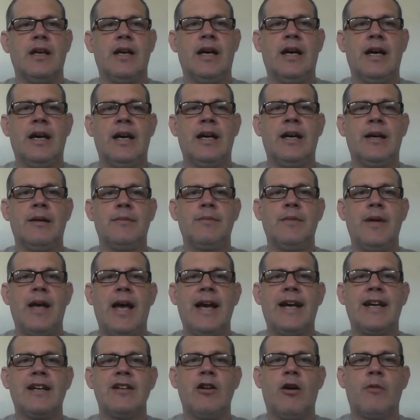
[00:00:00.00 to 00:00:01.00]

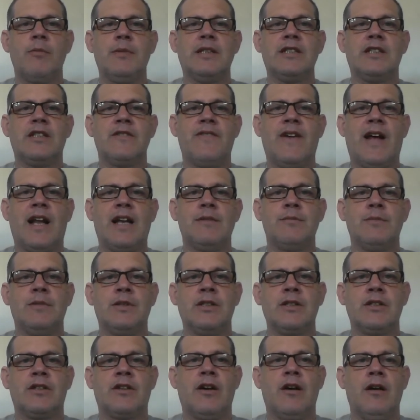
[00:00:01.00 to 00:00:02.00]
Economic
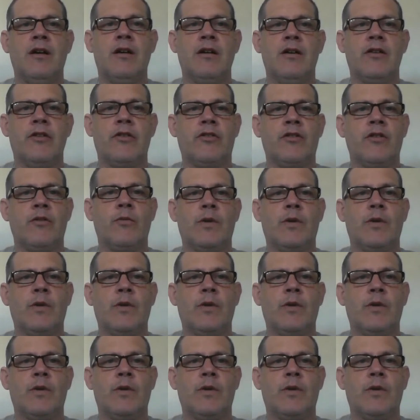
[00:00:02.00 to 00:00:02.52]
development occurs